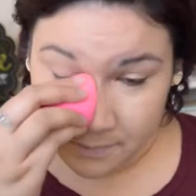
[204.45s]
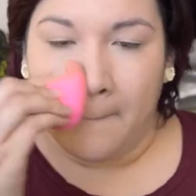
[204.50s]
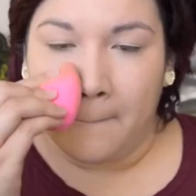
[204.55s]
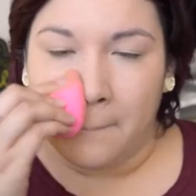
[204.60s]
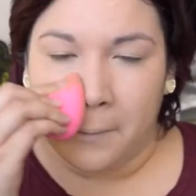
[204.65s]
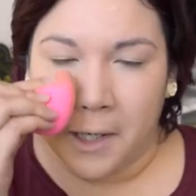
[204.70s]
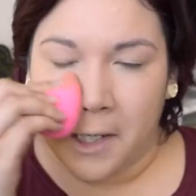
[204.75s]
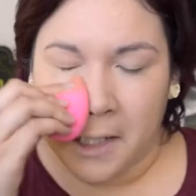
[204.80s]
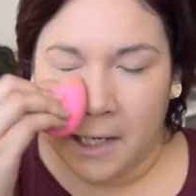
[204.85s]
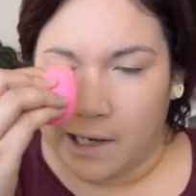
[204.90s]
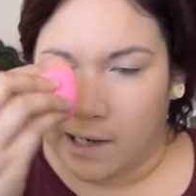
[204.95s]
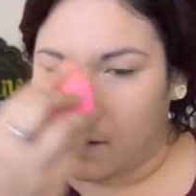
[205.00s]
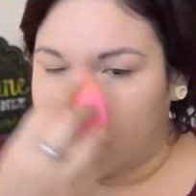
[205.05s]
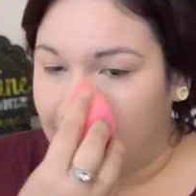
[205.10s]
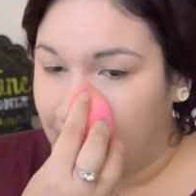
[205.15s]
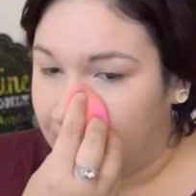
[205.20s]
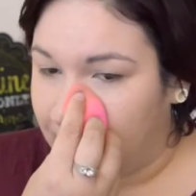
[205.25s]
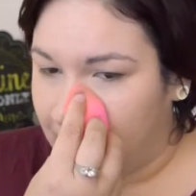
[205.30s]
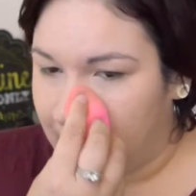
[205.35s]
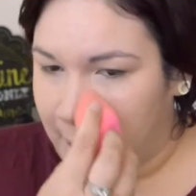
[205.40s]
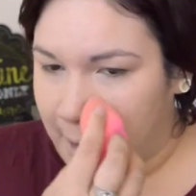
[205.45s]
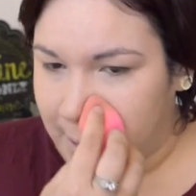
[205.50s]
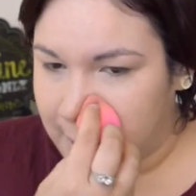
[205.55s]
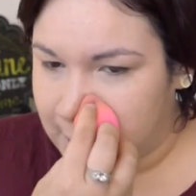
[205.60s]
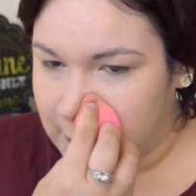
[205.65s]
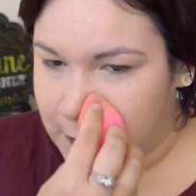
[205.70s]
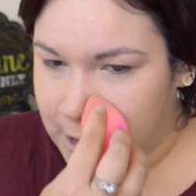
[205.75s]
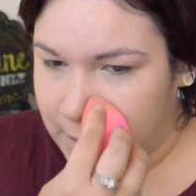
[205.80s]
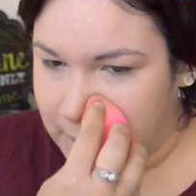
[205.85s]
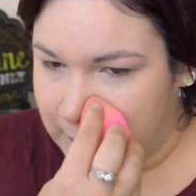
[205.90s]
I'm bringing it up
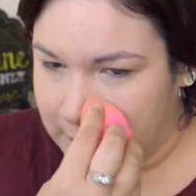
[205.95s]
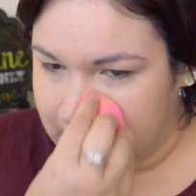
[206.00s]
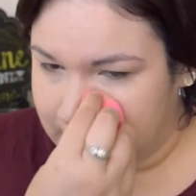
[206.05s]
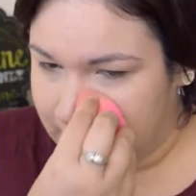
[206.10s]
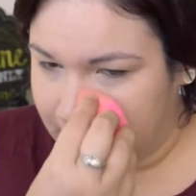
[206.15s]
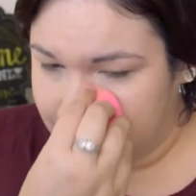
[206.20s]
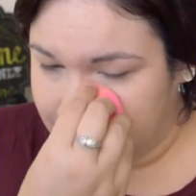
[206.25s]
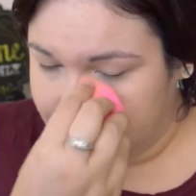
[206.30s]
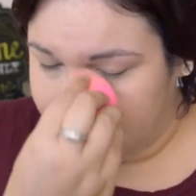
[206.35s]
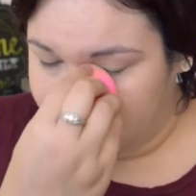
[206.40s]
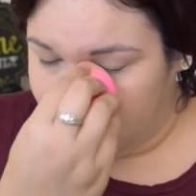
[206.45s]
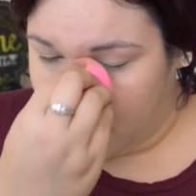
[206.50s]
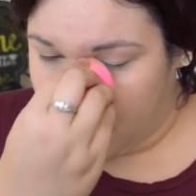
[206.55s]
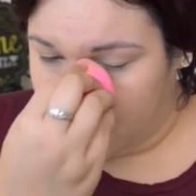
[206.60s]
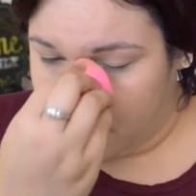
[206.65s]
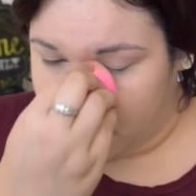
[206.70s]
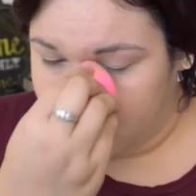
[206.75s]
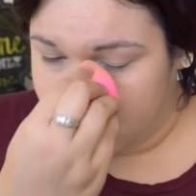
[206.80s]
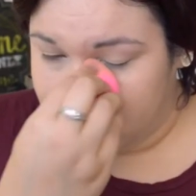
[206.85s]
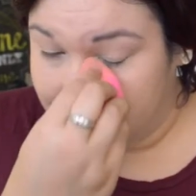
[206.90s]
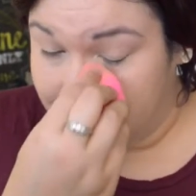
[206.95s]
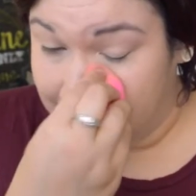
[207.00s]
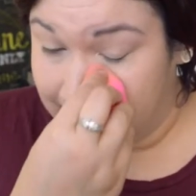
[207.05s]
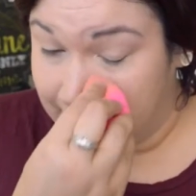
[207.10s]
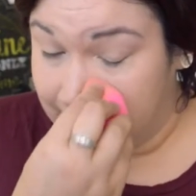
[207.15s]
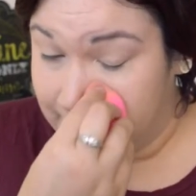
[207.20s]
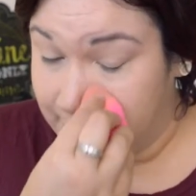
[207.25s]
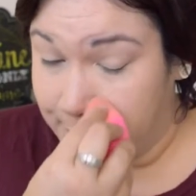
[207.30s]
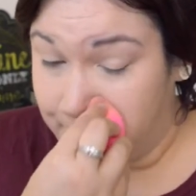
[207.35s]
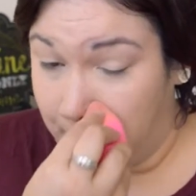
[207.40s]
onto the sides of my nose
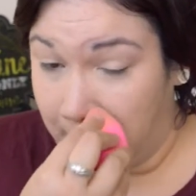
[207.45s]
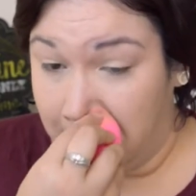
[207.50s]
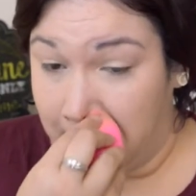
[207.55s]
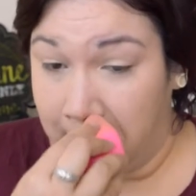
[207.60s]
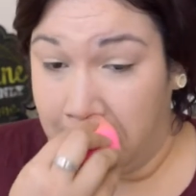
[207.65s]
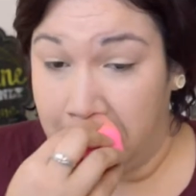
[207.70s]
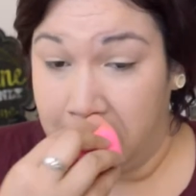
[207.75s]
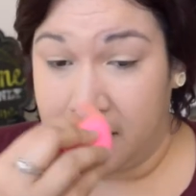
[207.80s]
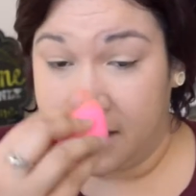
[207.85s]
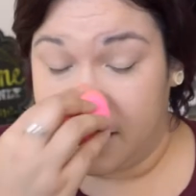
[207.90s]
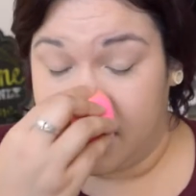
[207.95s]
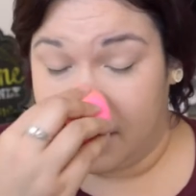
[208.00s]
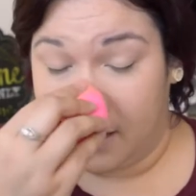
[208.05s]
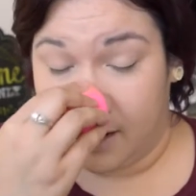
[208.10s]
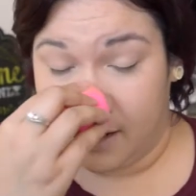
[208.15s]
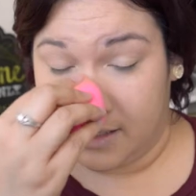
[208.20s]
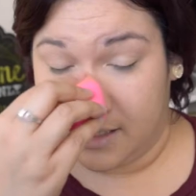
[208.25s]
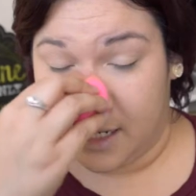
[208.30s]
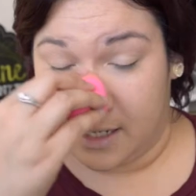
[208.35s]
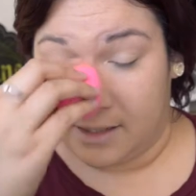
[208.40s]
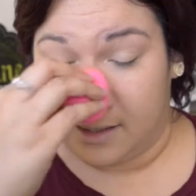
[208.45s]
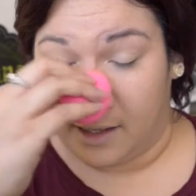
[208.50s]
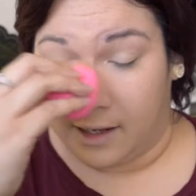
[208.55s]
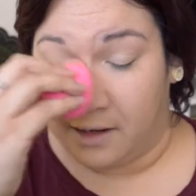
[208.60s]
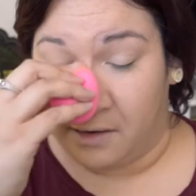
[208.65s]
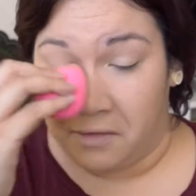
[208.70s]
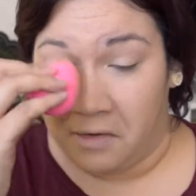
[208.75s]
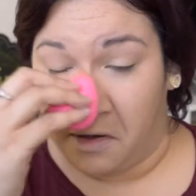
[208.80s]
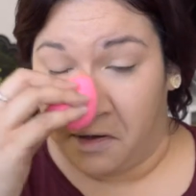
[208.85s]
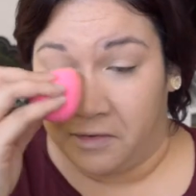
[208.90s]
because I tend to
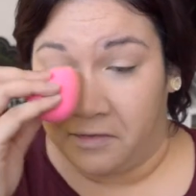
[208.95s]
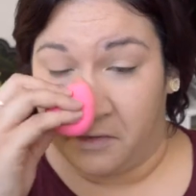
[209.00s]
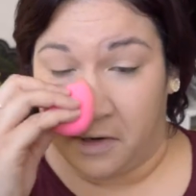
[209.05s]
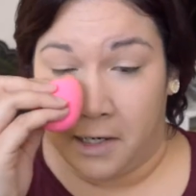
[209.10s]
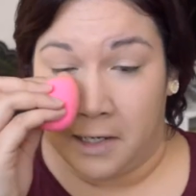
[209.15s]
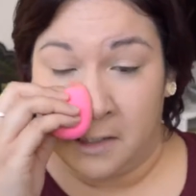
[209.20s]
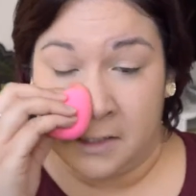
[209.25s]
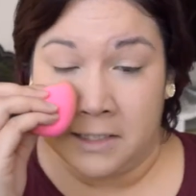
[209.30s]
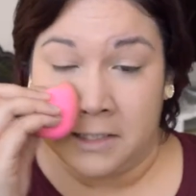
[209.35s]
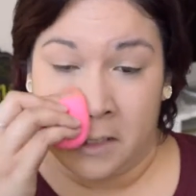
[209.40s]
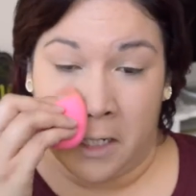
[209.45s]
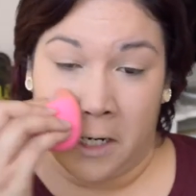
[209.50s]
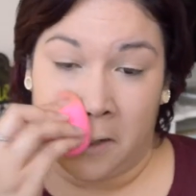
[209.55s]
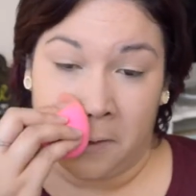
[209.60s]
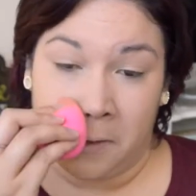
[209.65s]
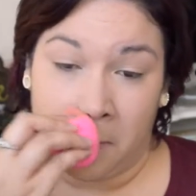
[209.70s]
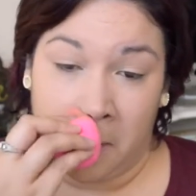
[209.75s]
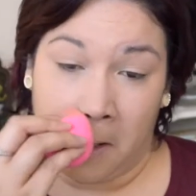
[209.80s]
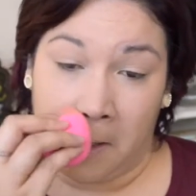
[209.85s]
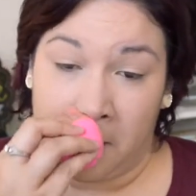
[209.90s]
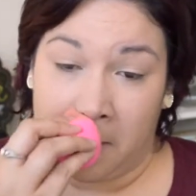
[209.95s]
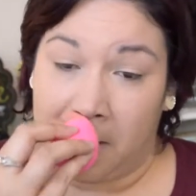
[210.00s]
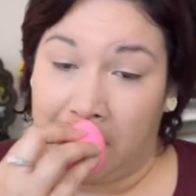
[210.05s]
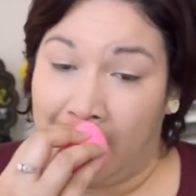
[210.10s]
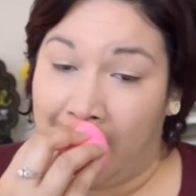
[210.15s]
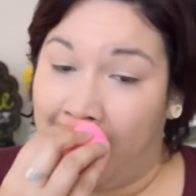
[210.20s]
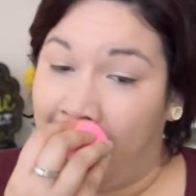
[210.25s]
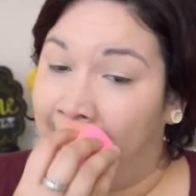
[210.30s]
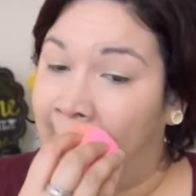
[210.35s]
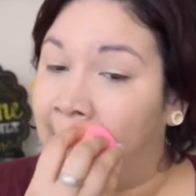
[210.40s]
get a lot of redness there throughout the
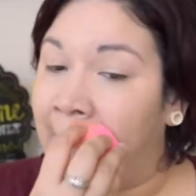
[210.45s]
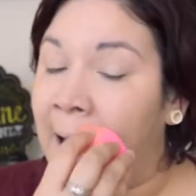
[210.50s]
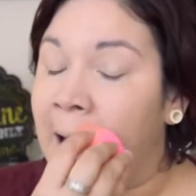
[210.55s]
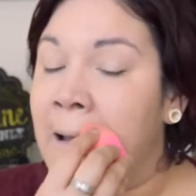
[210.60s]
day.